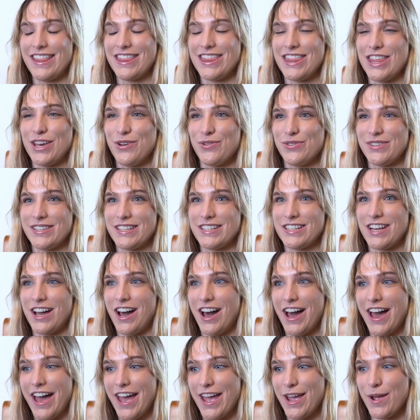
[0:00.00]
There was a
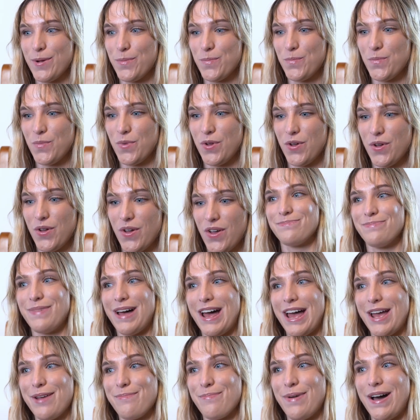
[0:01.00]
time
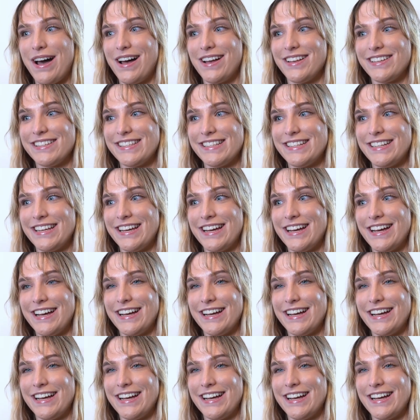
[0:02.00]
my pastor